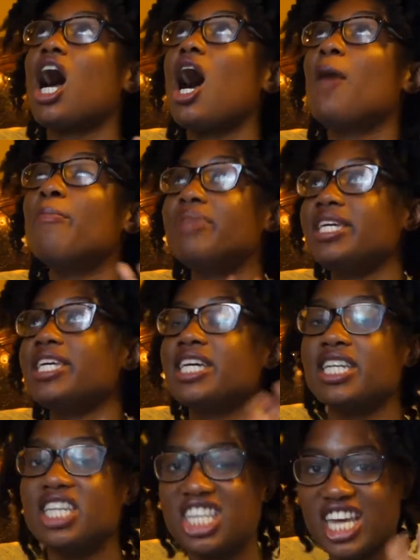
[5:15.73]

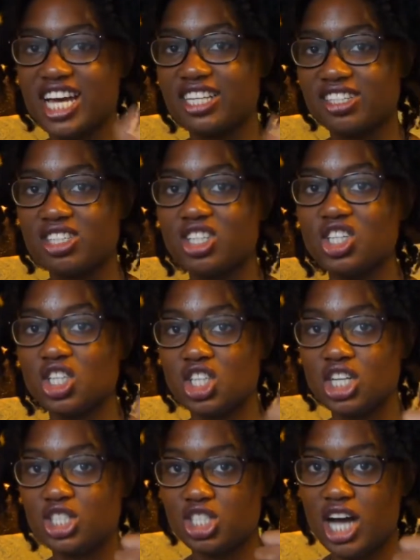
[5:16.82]
immediate yes,
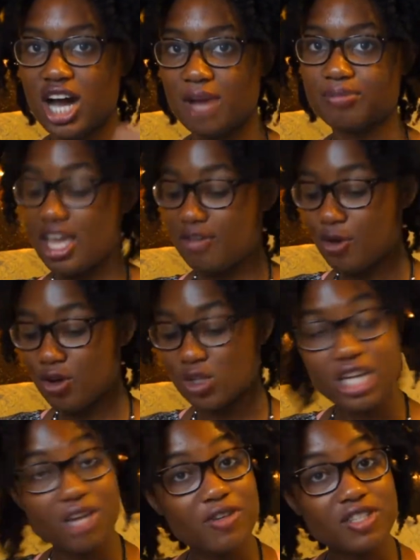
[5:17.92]
good job. If you're
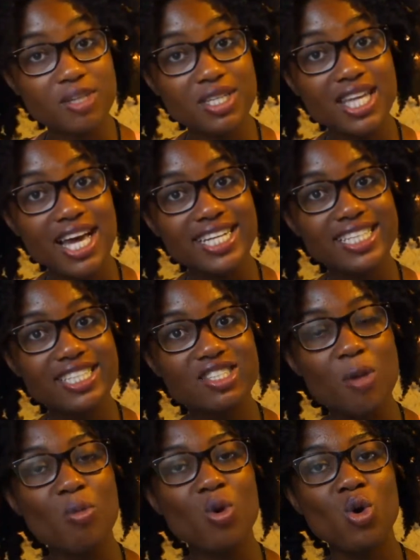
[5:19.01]
looking for something that is
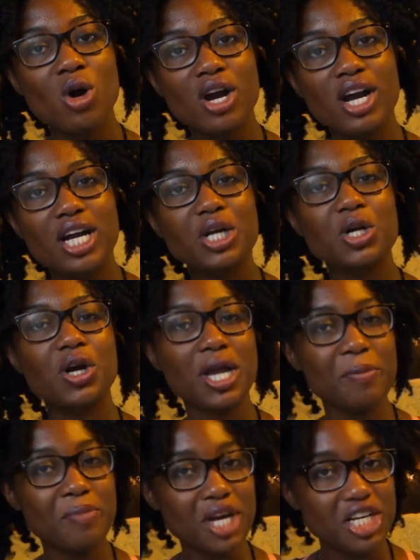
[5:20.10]
more
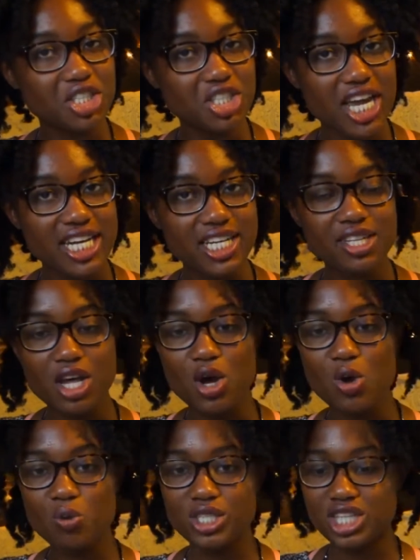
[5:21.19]
cranberry shaded
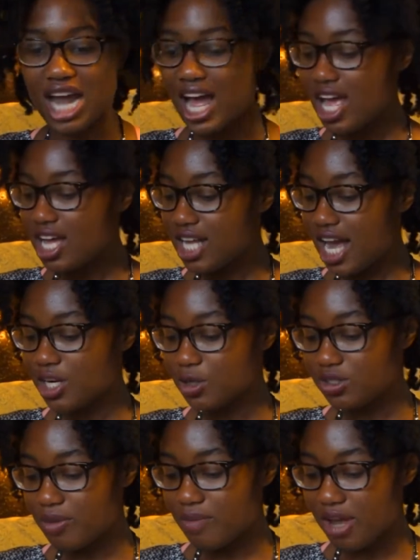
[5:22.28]
though, which I know
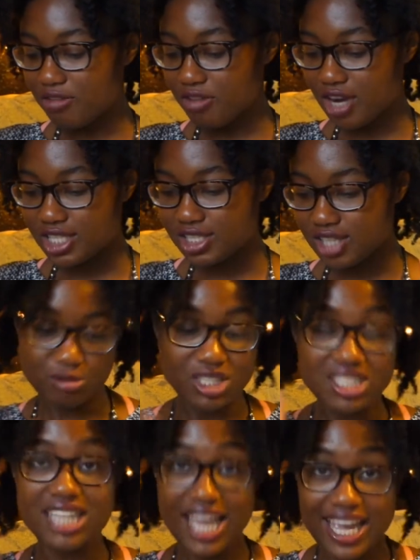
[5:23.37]
some of my friends was
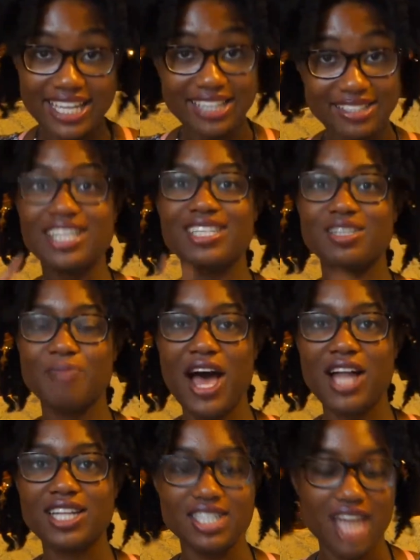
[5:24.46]
saying that this
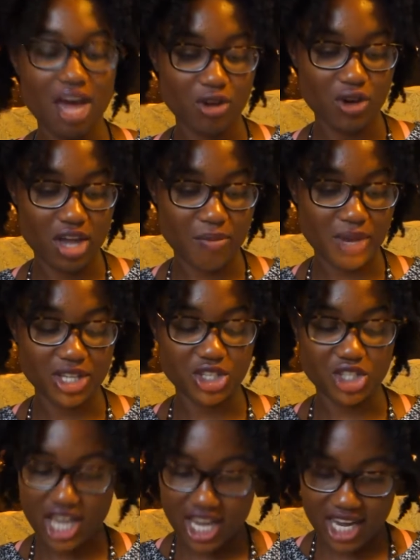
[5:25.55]
palette did have a cranberry
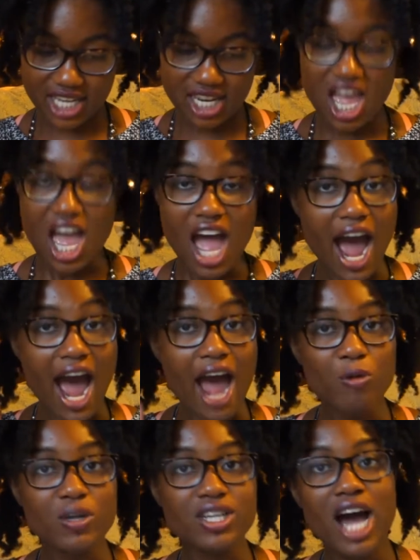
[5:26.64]
shade, I
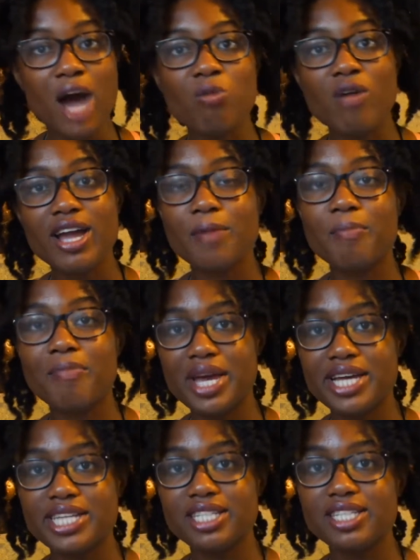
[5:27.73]
would not
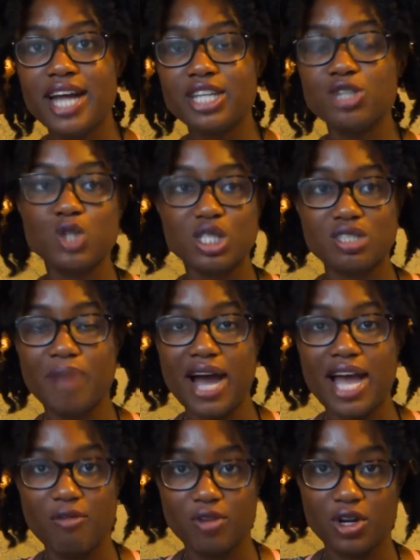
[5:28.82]
recommend that you just buy
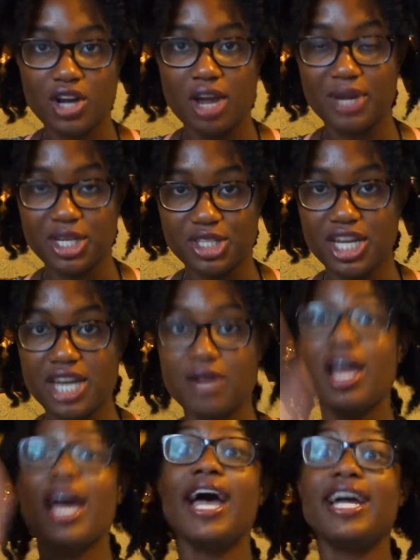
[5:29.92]
it for the cranberry shade.
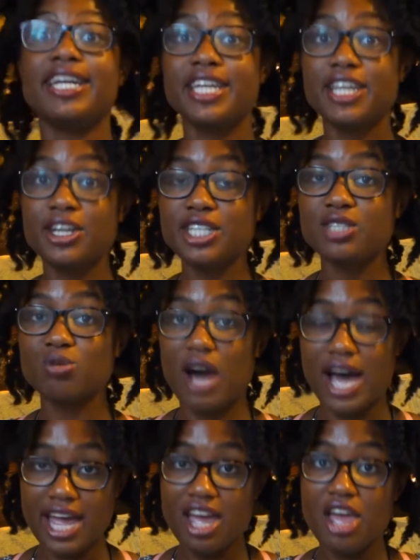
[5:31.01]
And here is
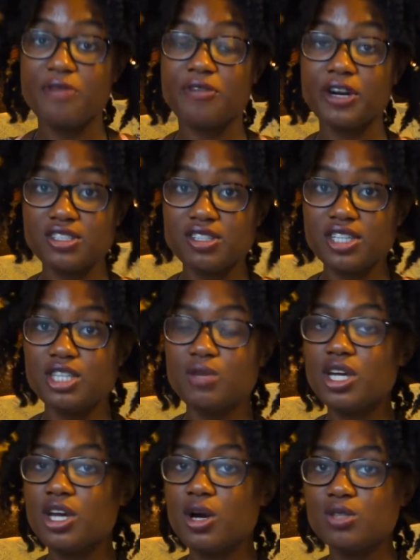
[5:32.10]
why. Firstly, you
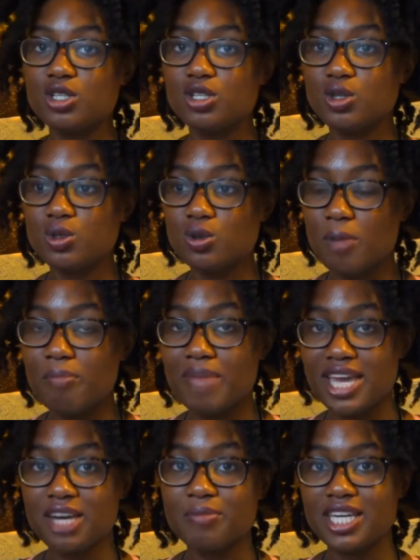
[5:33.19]
can go to
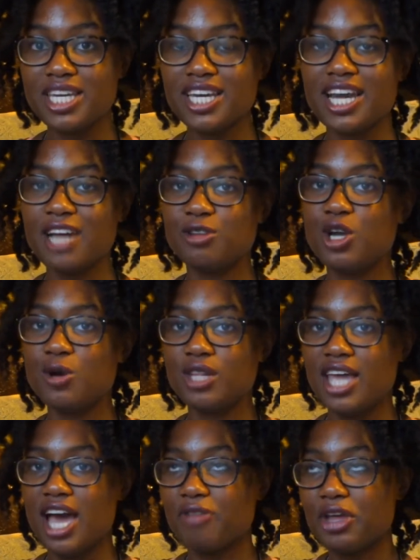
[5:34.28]
Makeup Geek, and I know that
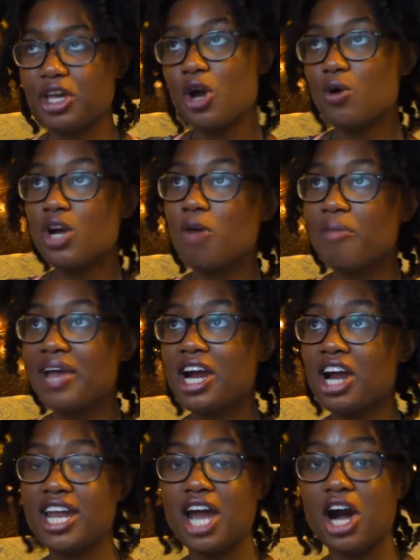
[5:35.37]
they have like Cocoa Bear
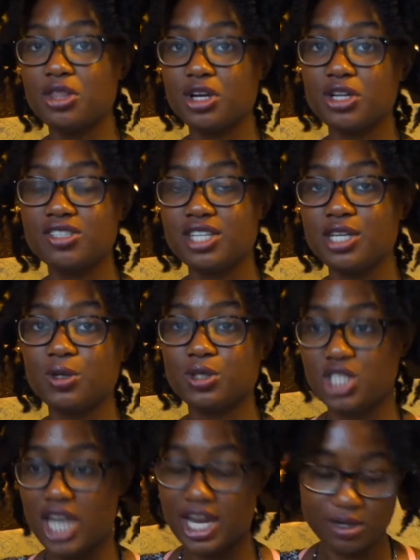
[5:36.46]
and other single
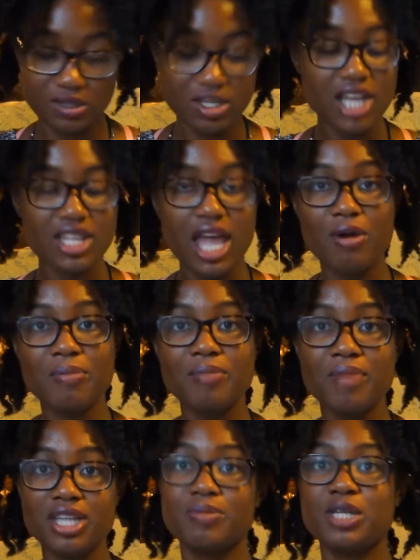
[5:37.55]
shadows that would be
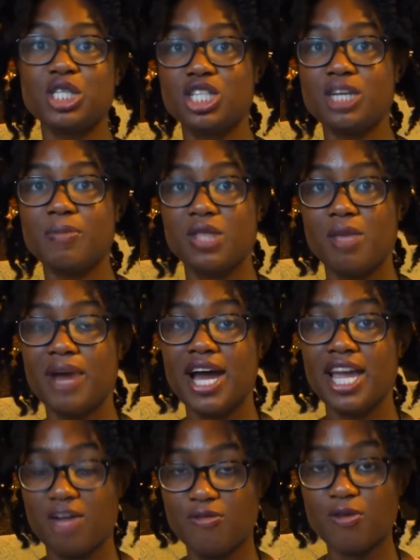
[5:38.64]
much, much cheaper than
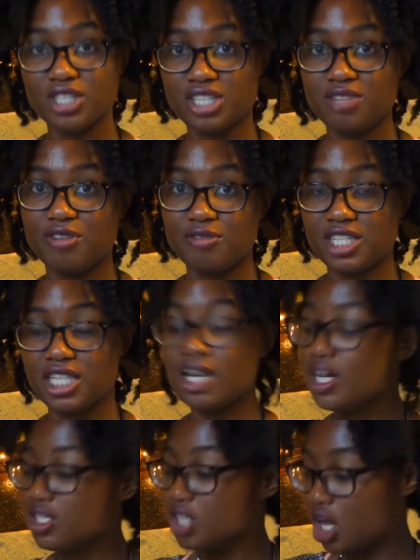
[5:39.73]
buying a
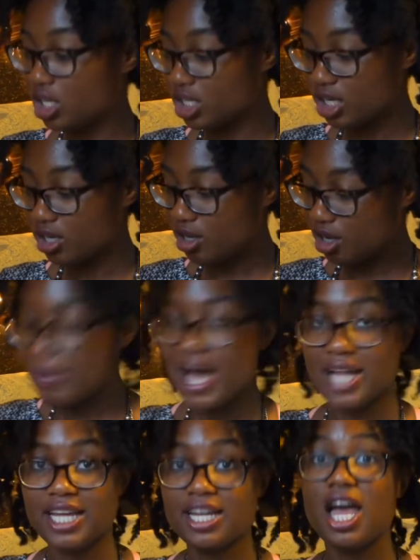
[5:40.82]
$14.50 palette.